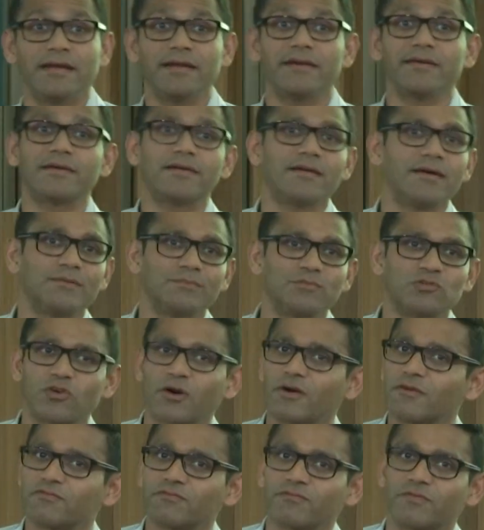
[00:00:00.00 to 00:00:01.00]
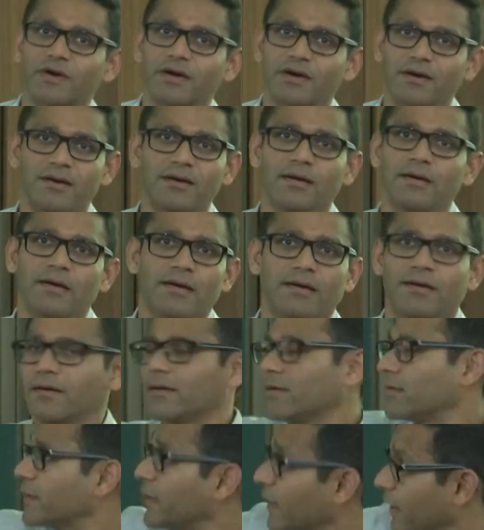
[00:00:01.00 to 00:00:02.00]
in terms of
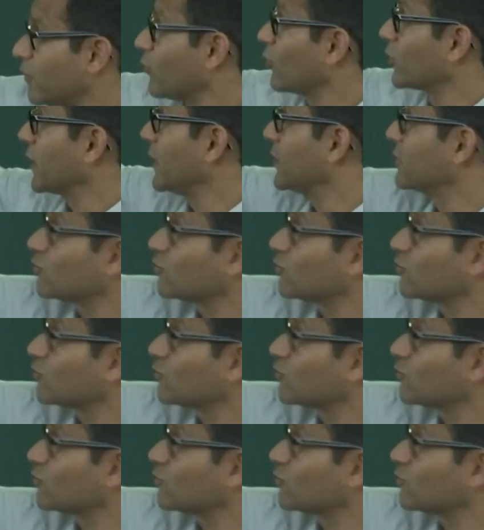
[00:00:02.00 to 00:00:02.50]
here. Okay,